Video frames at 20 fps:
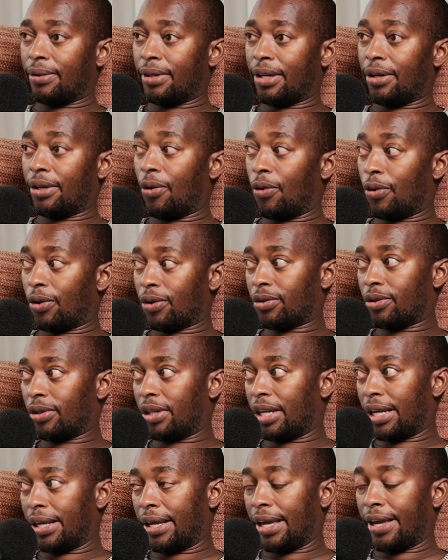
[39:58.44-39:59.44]
or
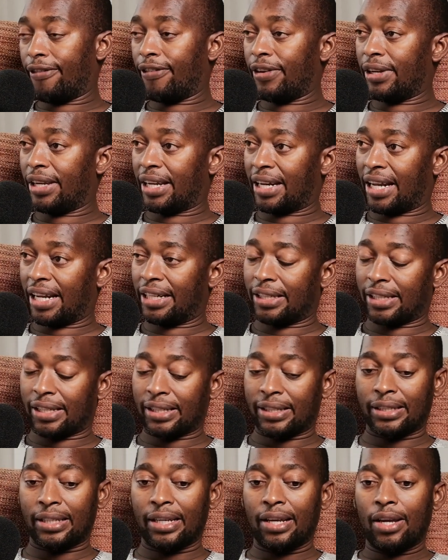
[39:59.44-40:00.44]
having the right
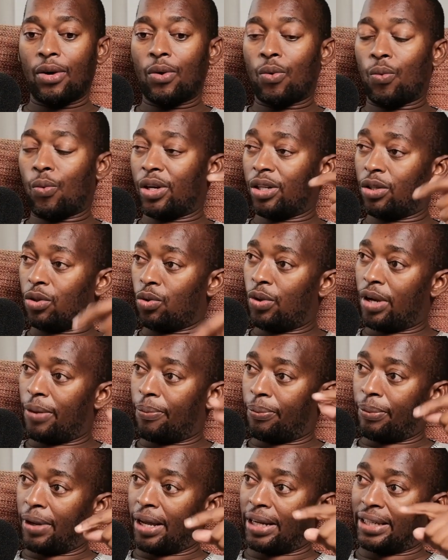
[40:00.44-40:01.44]
risk, we do
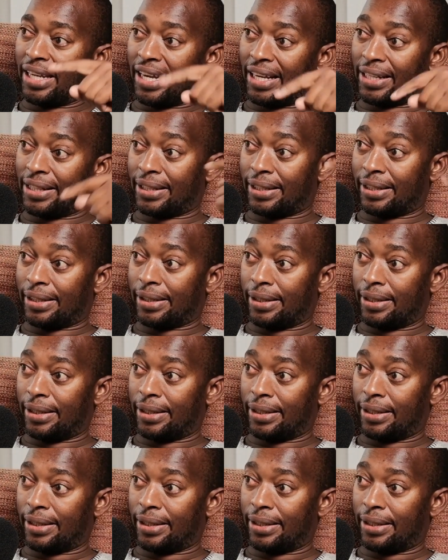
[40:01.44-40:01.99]
a test.